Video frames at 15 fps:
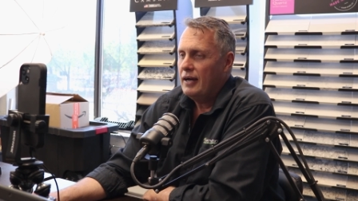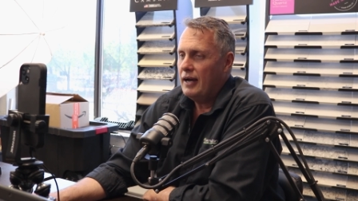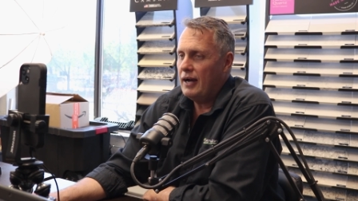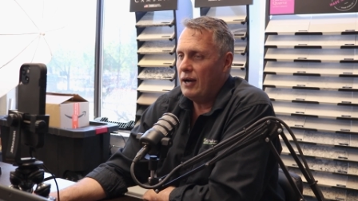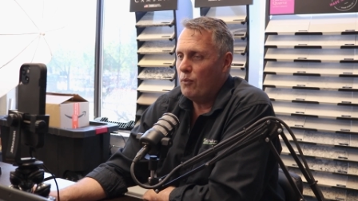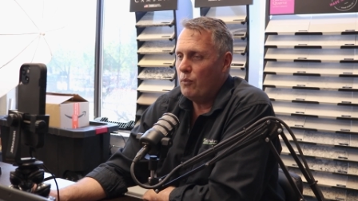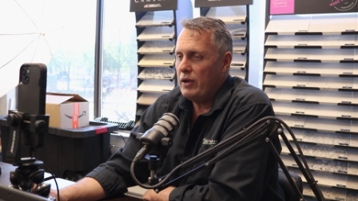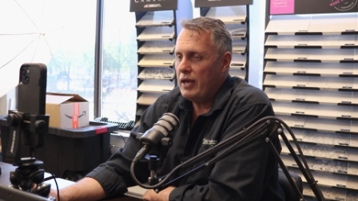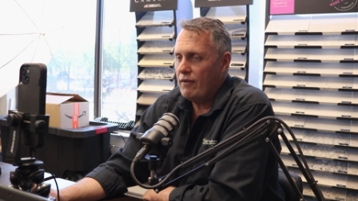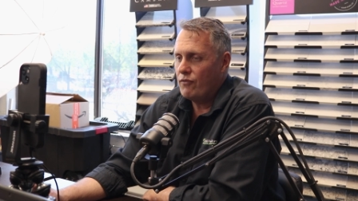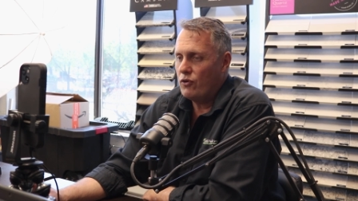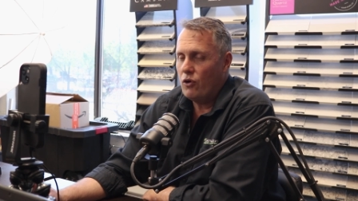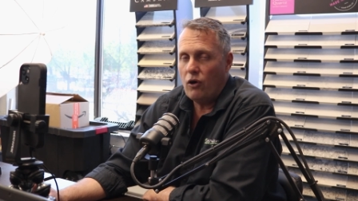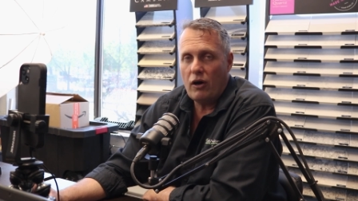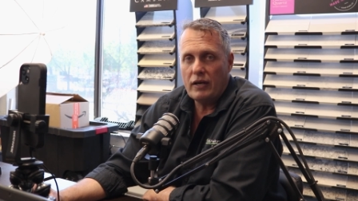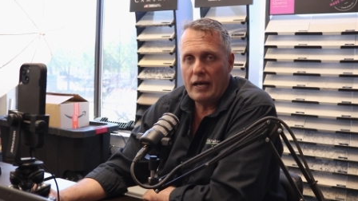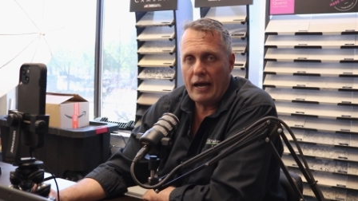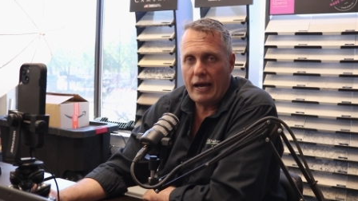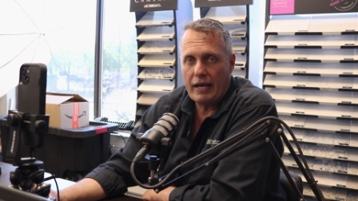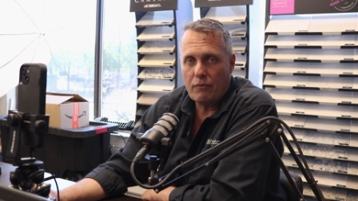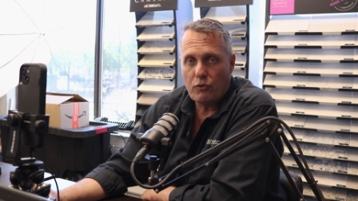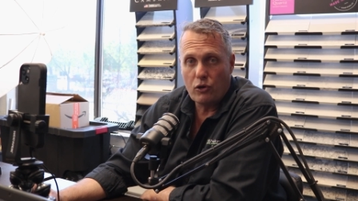Uh, we have got
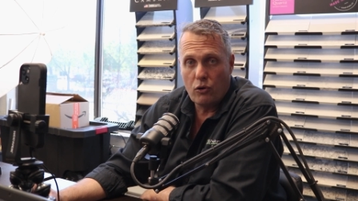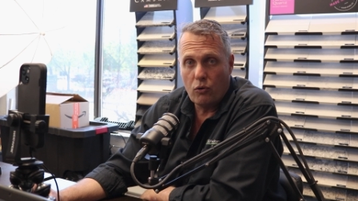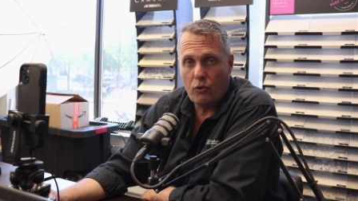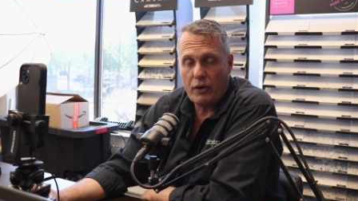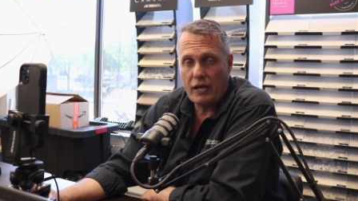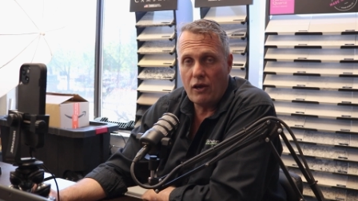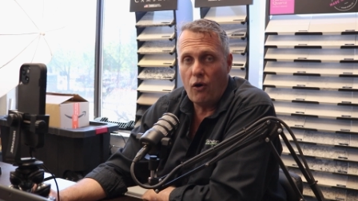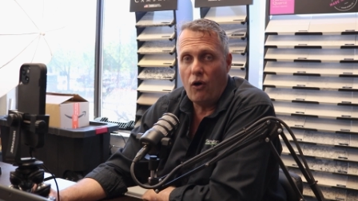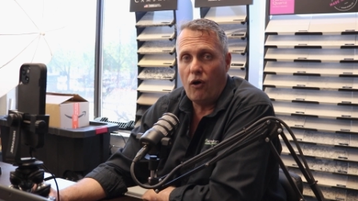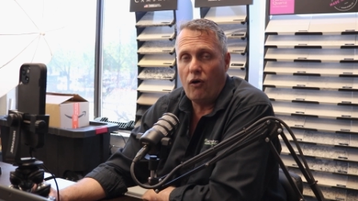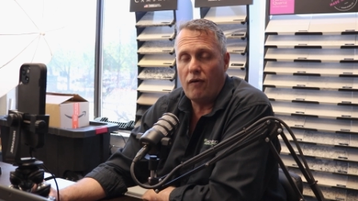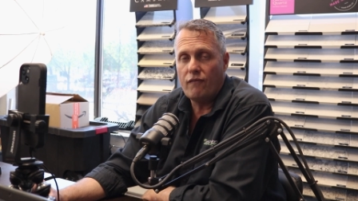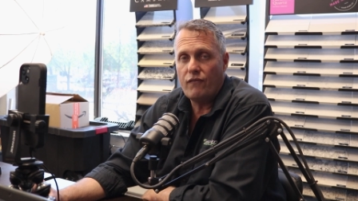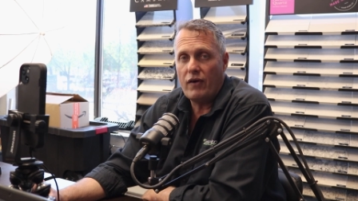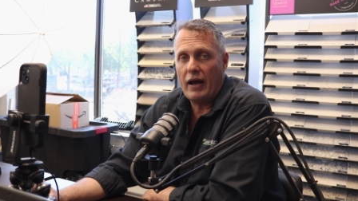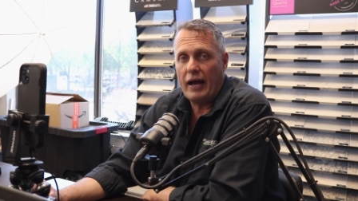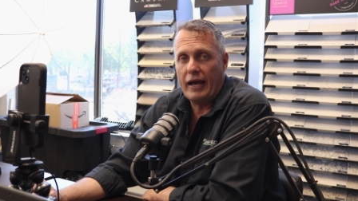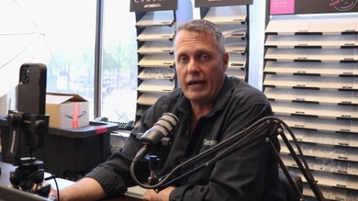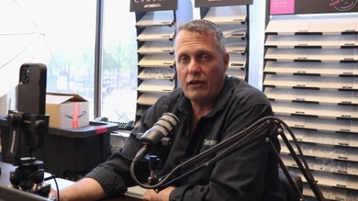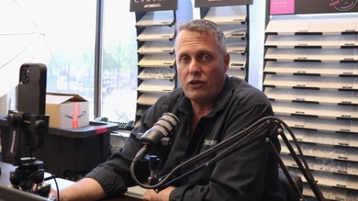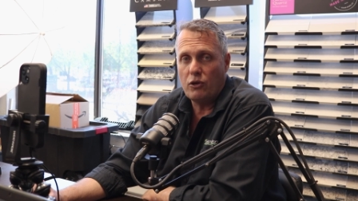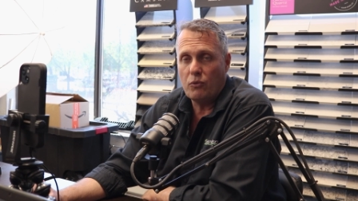a recording of
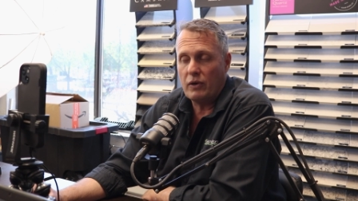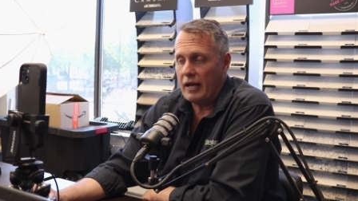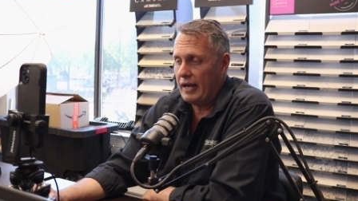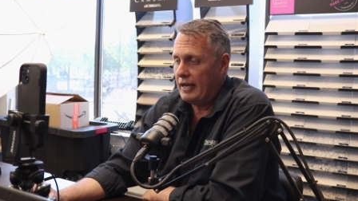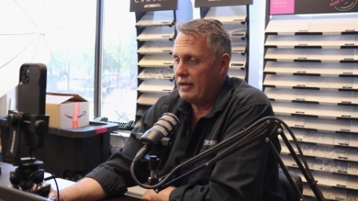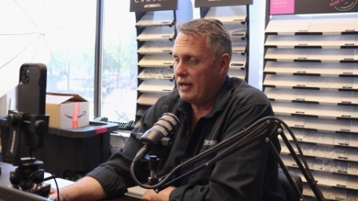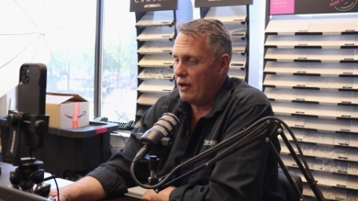a Q&A.